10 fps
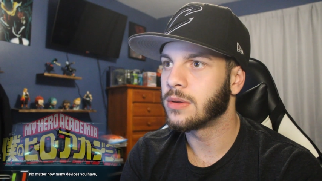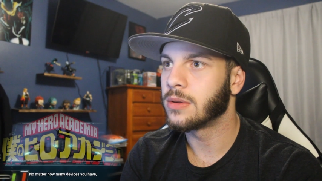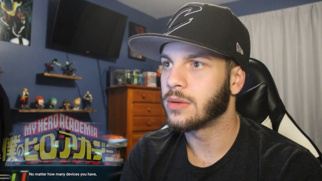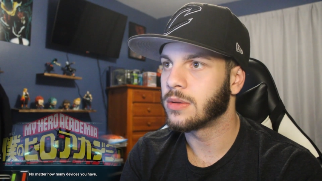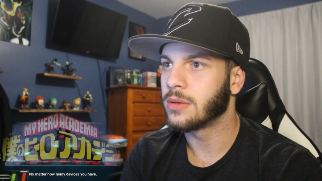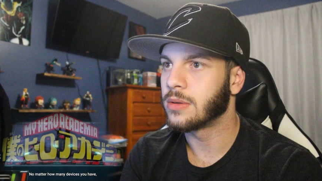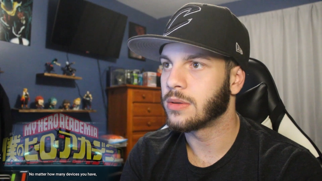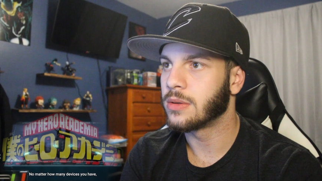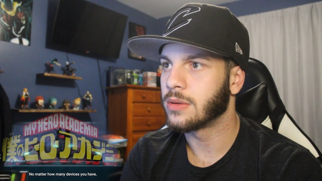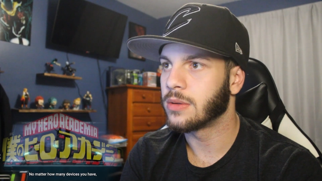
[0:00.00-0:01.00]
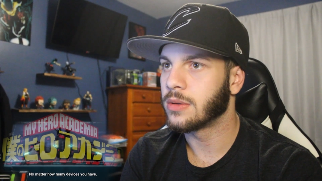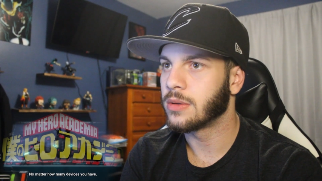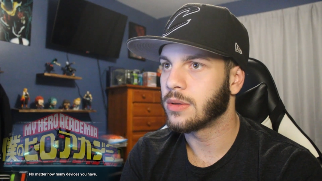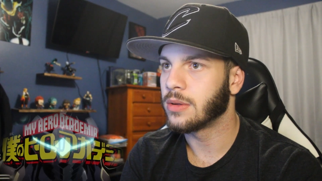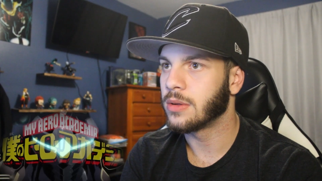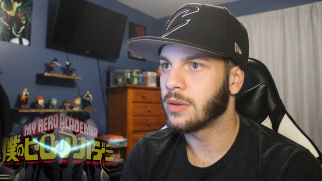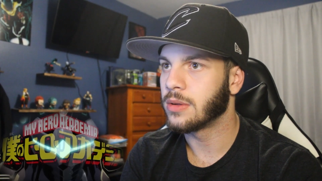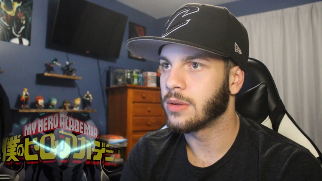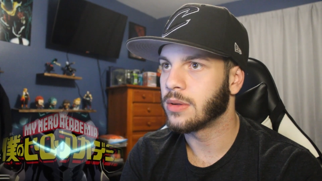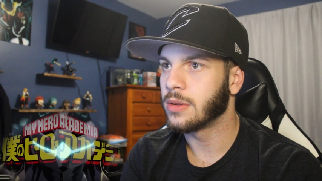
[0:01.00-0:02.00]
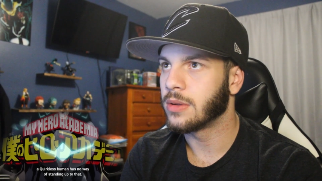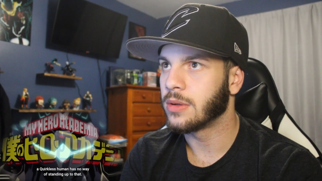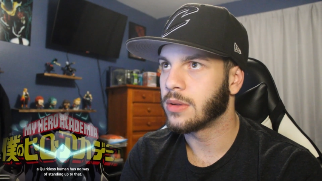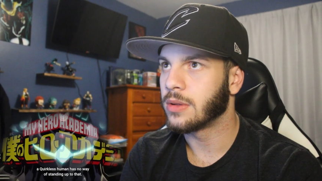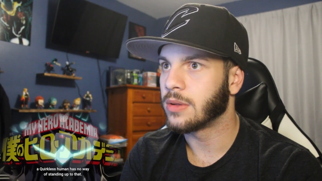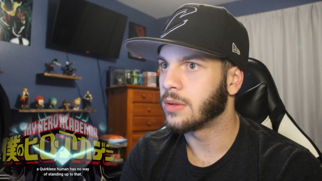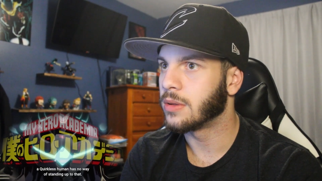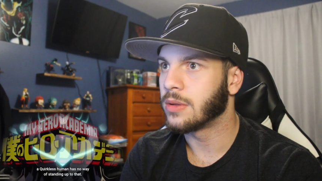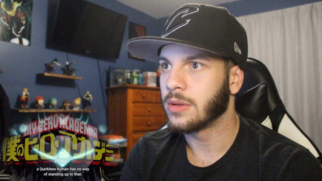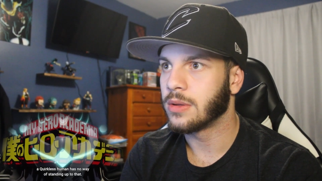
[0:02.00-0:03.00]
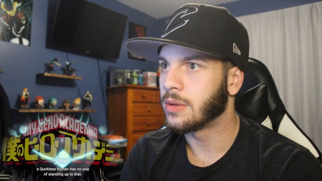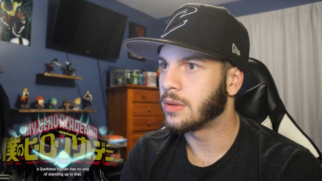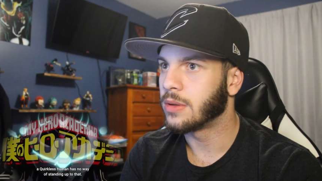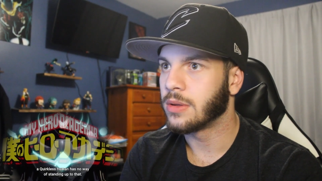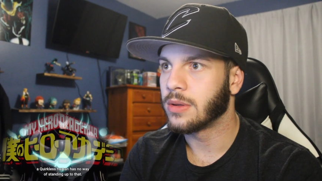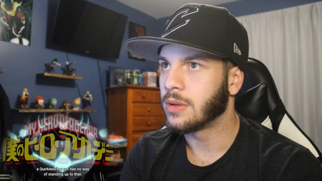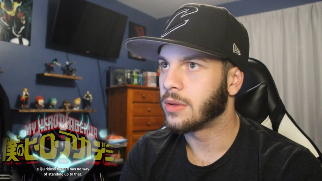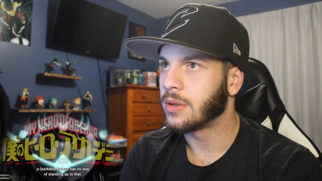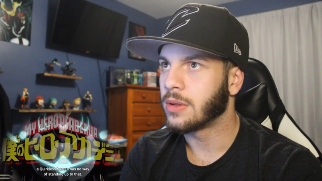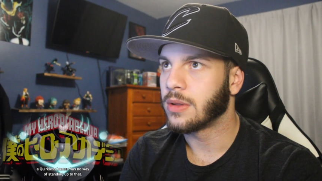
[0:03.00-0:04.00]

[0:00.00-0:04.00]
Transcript: (silence)